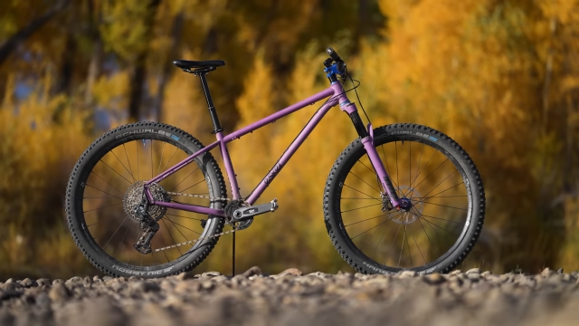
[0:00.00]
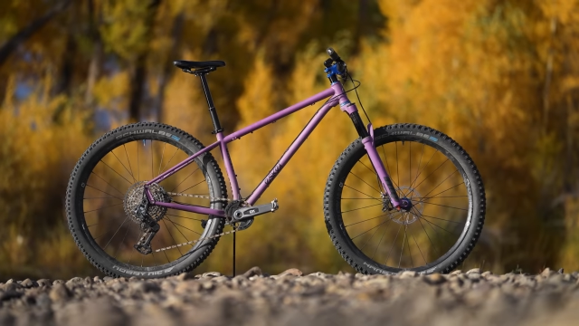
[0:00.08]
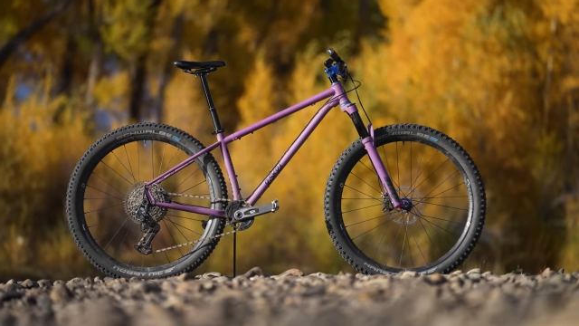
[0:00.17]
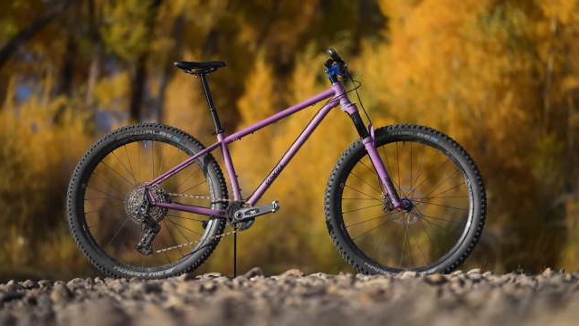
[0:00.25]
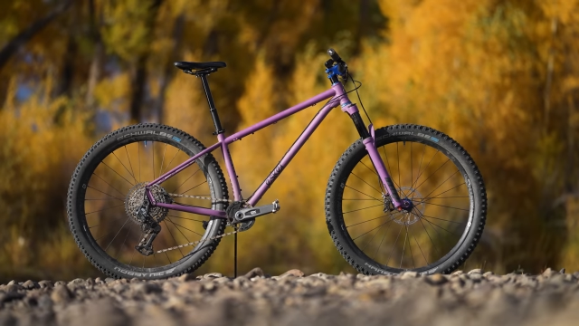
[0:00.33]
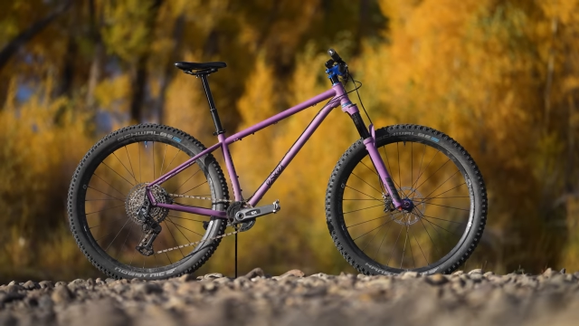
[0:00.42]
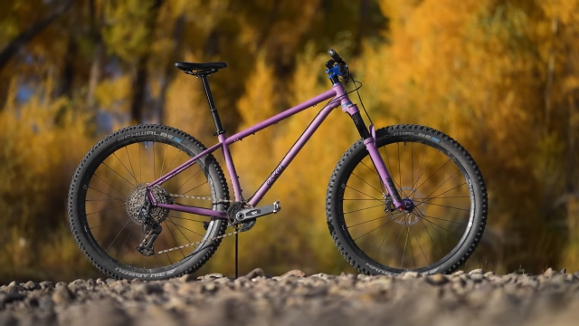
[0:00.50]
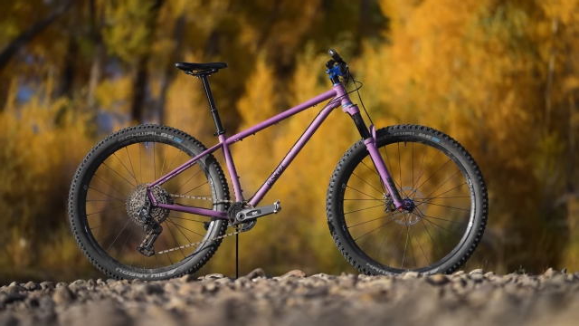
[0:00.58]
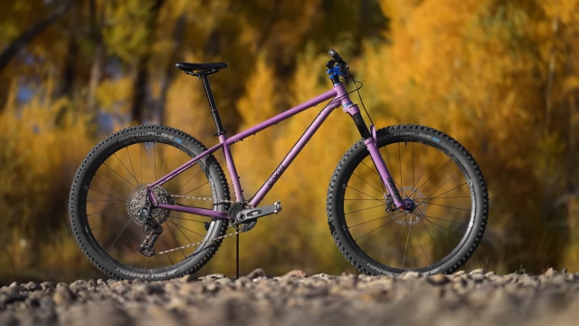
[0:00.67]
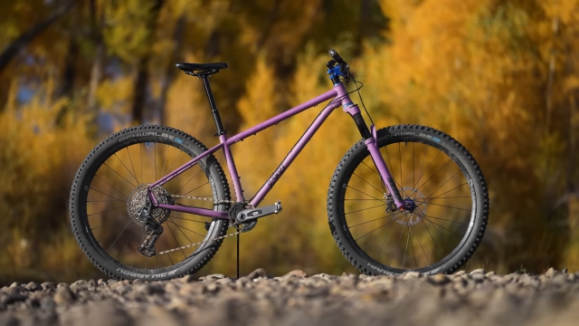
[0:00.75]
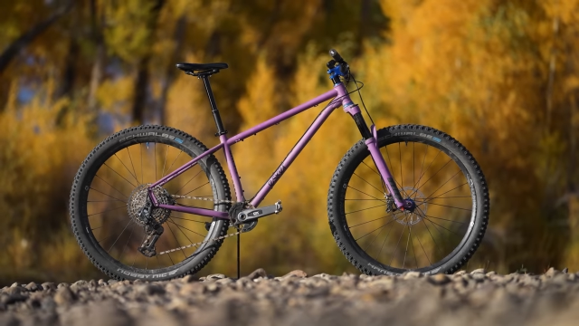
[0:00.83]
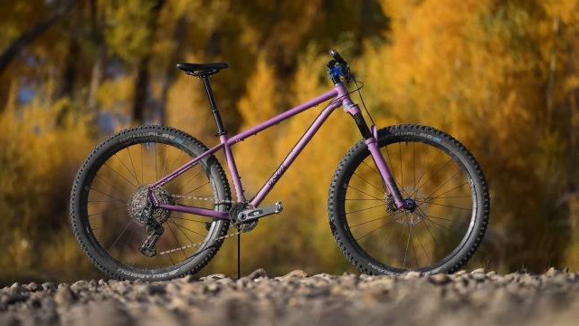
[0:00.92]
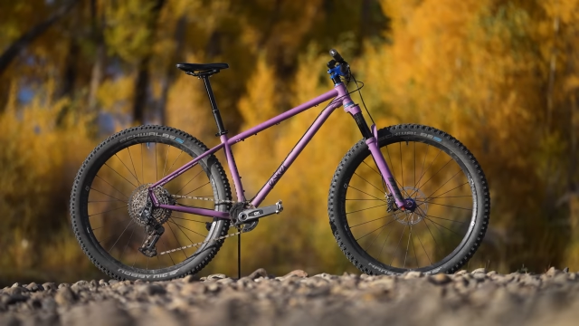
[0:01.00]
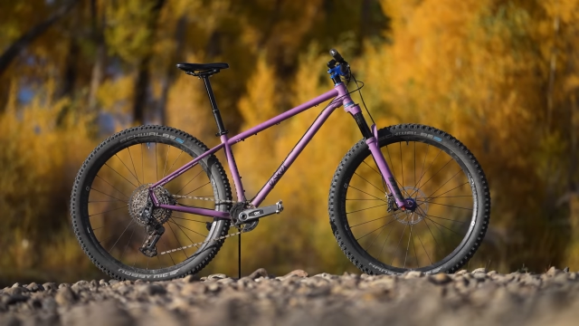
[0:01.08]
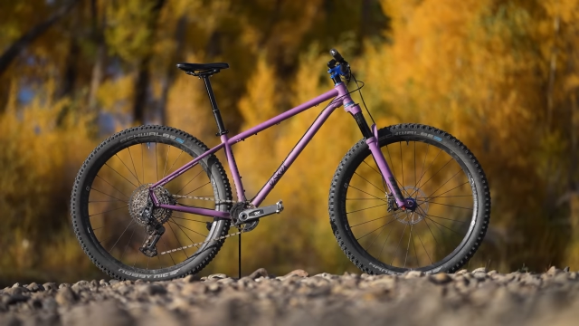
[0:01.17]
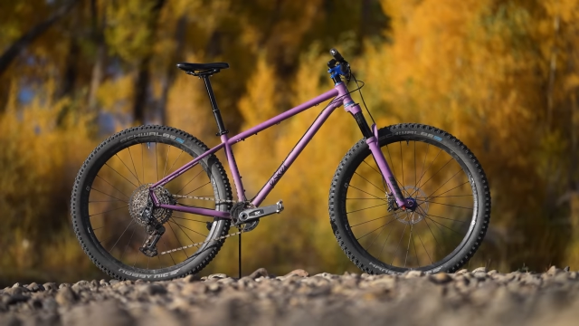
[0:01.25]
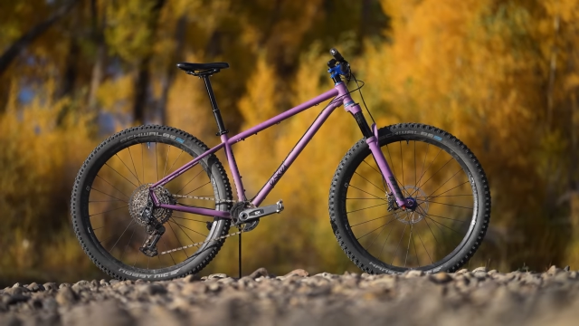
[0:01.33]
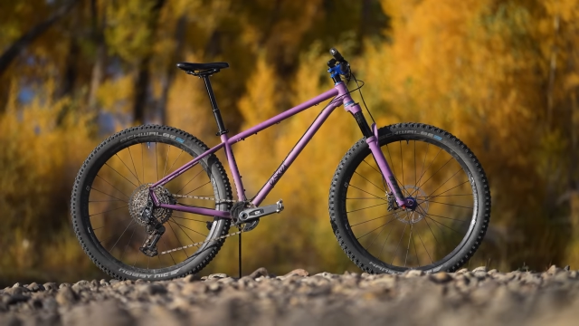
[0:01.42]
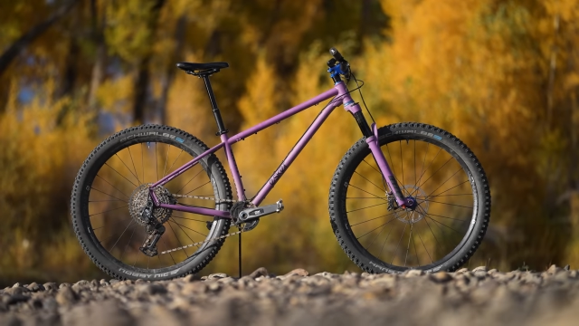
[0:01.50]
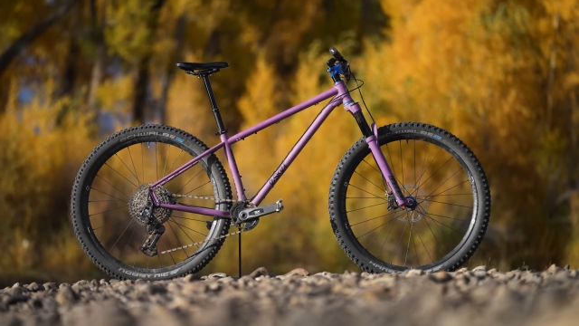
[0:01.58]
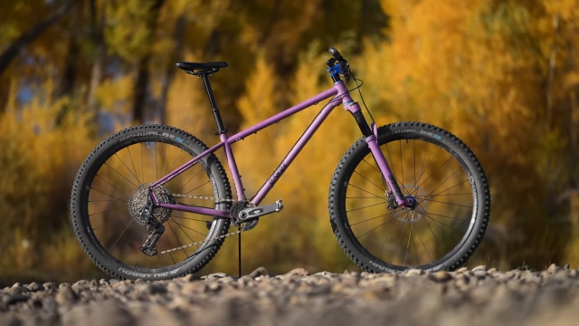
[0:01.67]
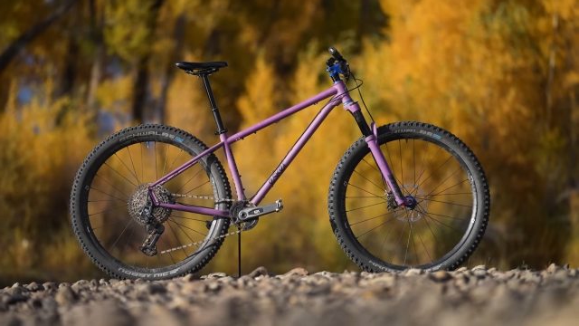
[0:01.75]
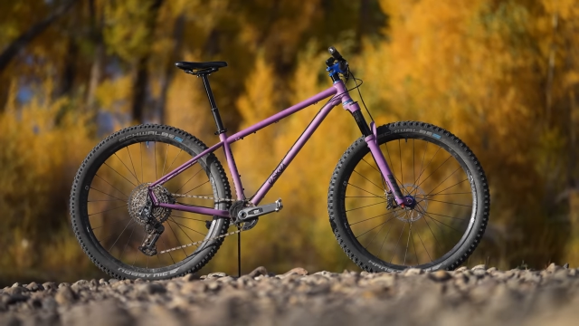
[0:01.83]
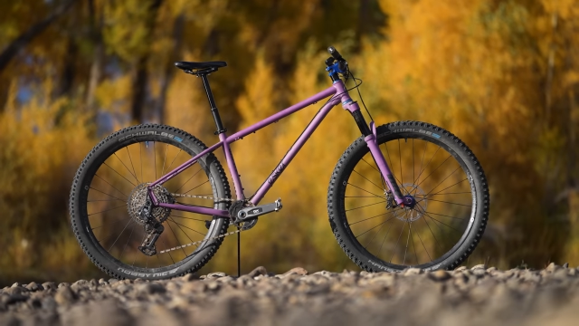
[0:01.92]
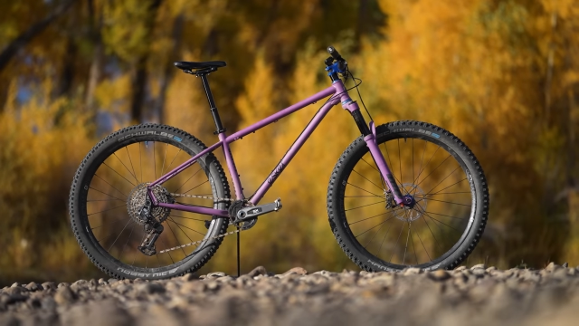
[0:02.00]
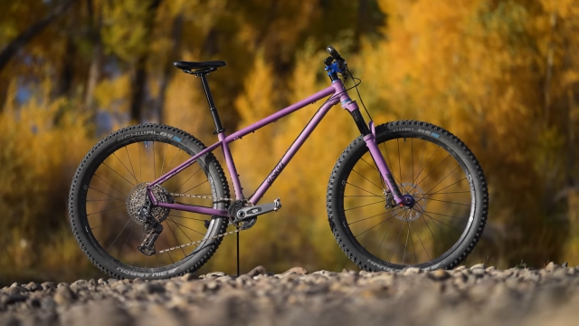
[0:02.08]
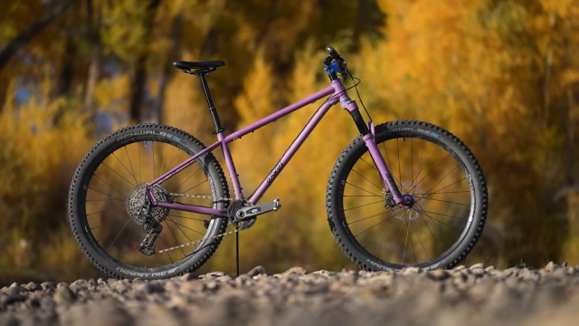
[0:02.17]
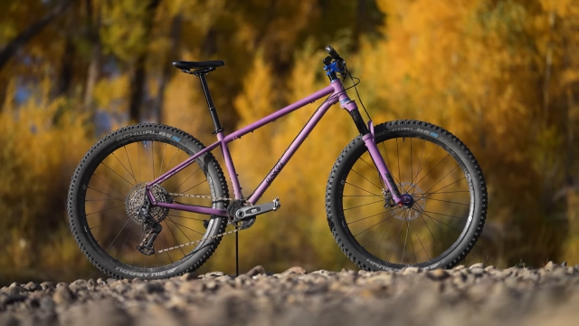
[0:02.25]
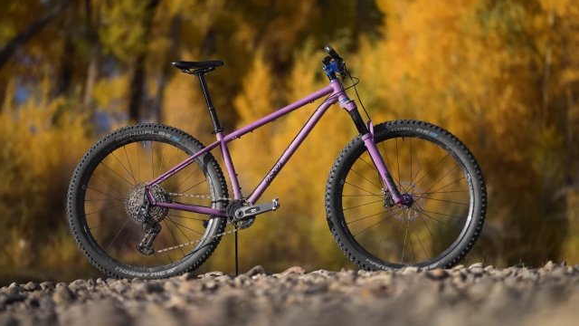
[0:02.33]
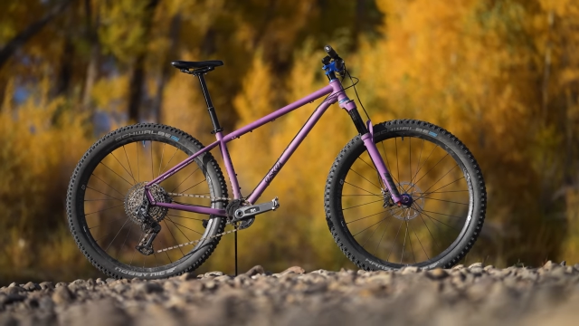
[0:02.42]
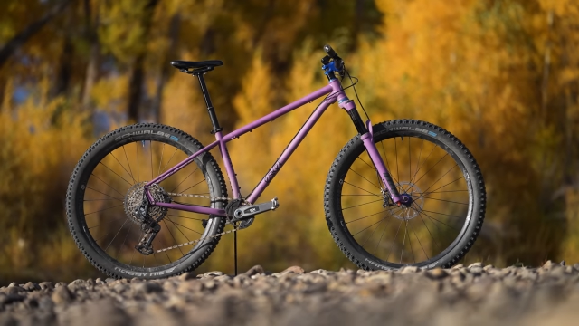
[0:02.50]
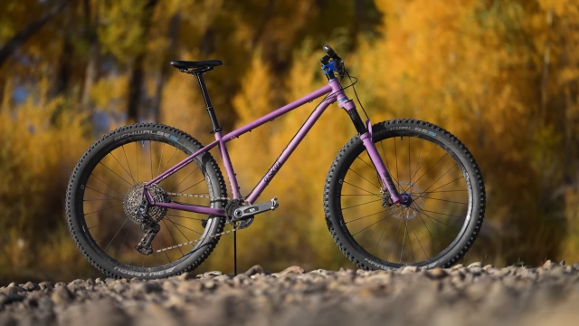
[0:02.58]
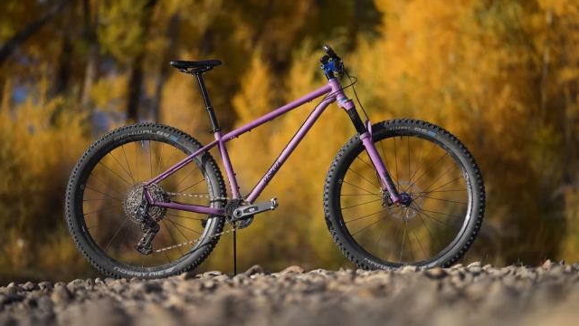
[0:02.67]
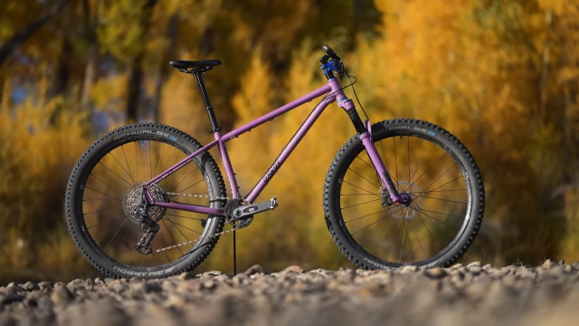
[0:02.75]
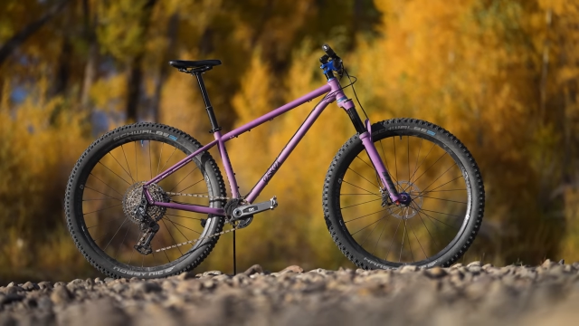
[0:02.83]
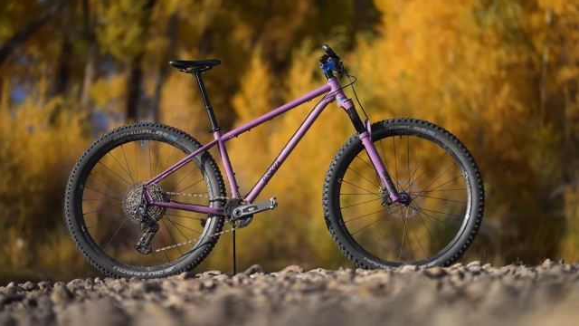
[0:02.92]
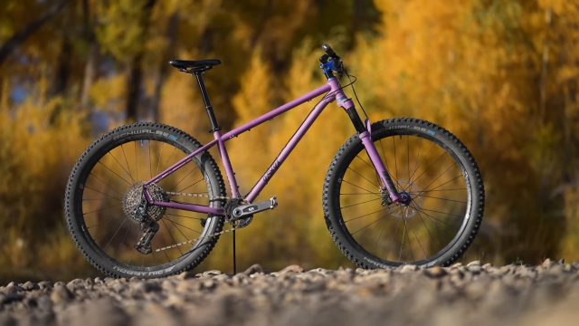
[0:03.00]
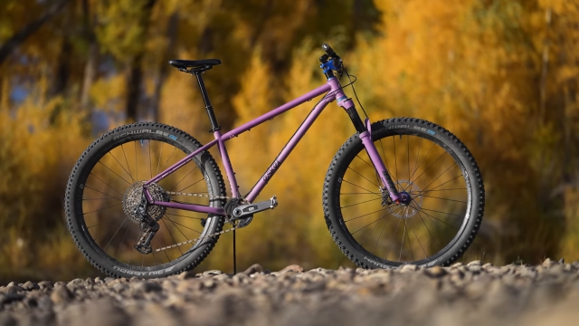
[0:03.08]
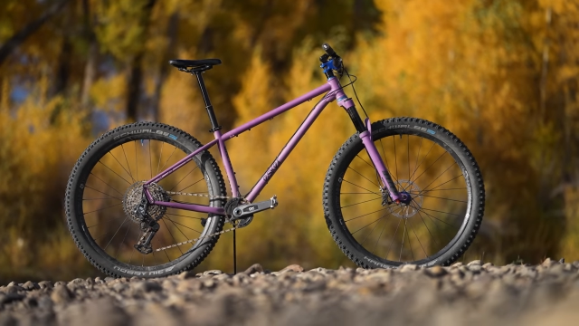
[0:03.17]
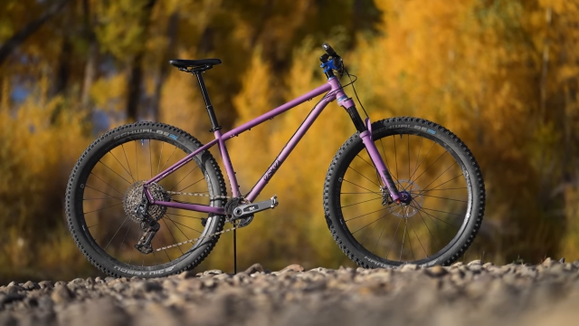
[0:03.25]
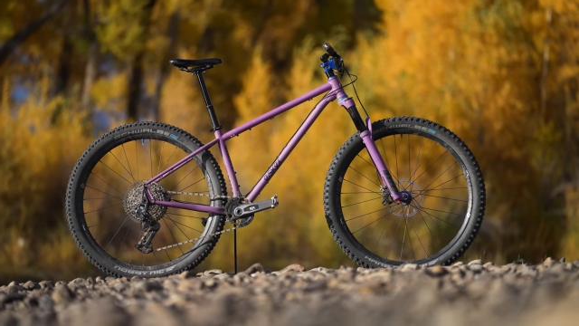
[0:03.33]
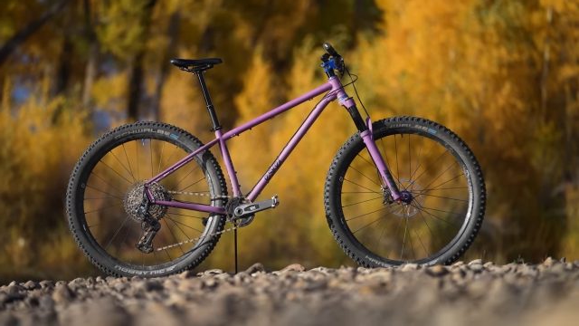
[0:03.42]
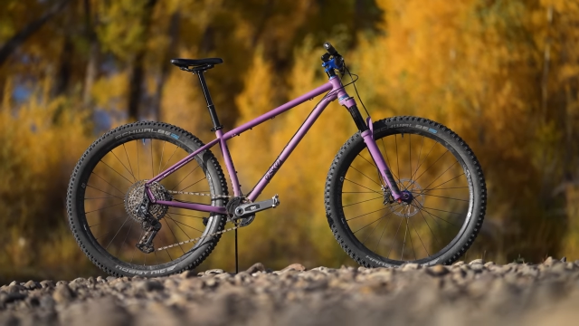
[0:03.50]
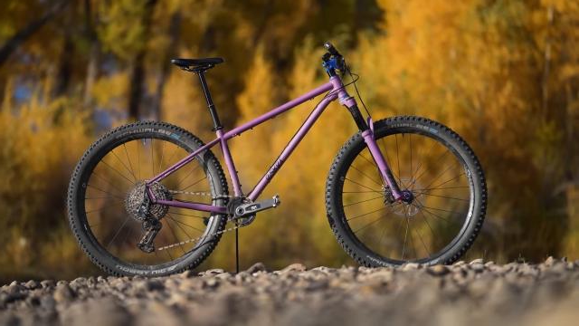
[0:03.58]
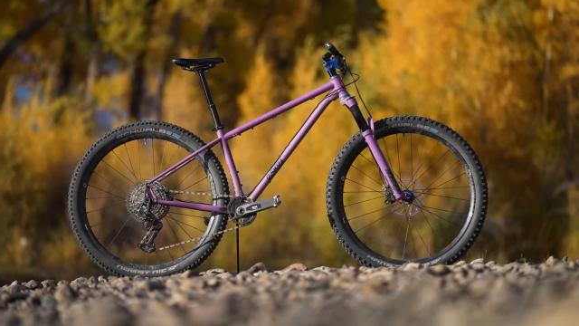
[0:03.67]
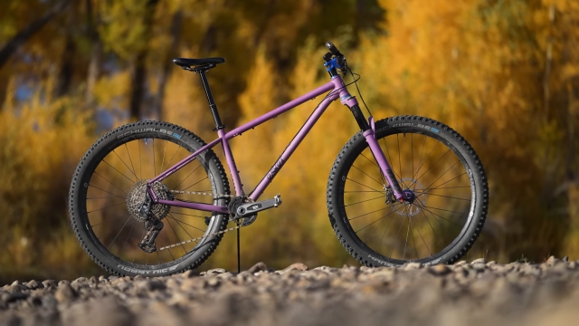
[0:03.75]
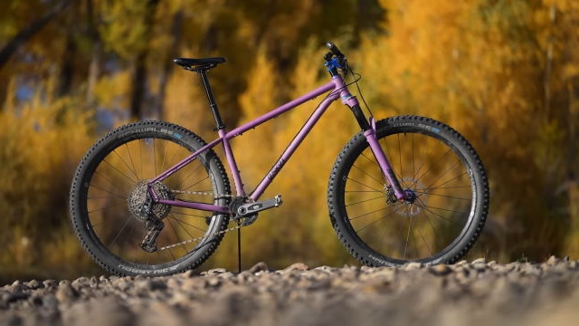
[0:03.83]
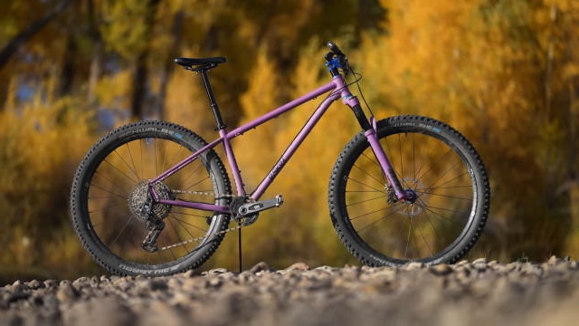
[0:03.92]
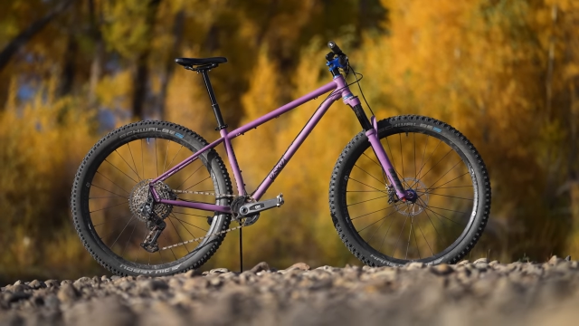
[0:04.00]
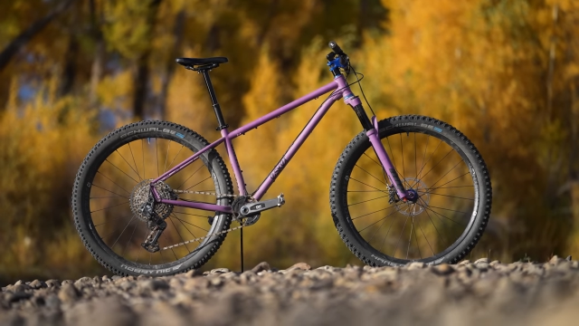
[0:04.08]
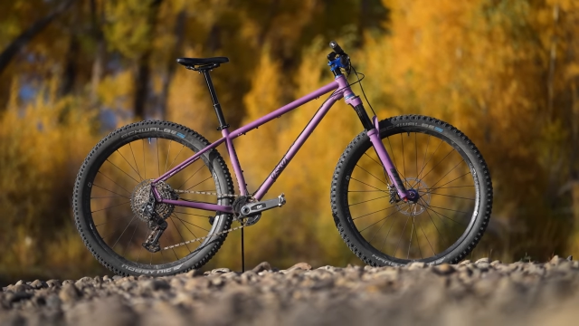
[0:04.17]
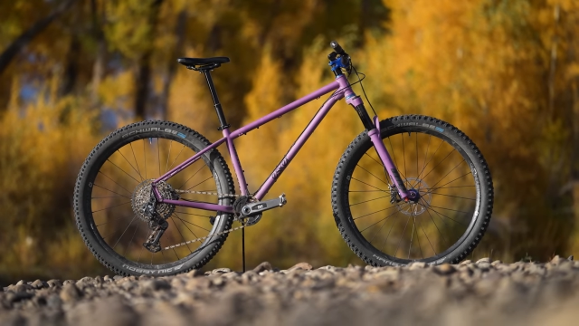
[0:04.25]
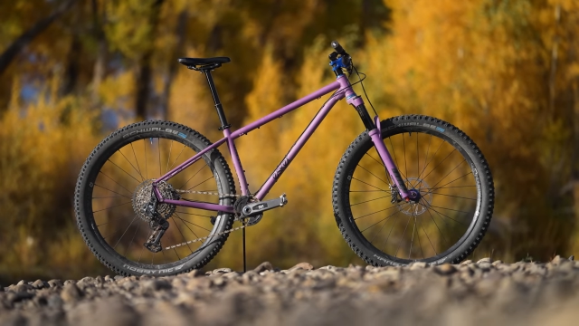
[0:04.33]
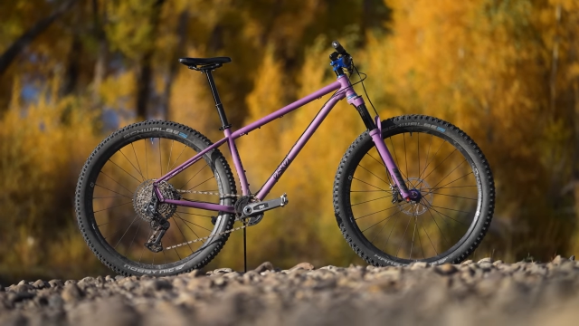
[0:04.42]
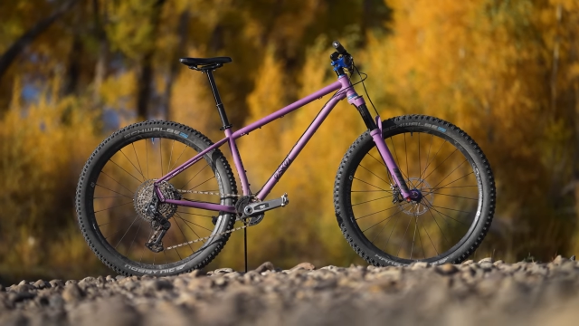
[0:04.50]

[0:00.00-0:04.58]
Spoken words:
[unreadable: no face in view]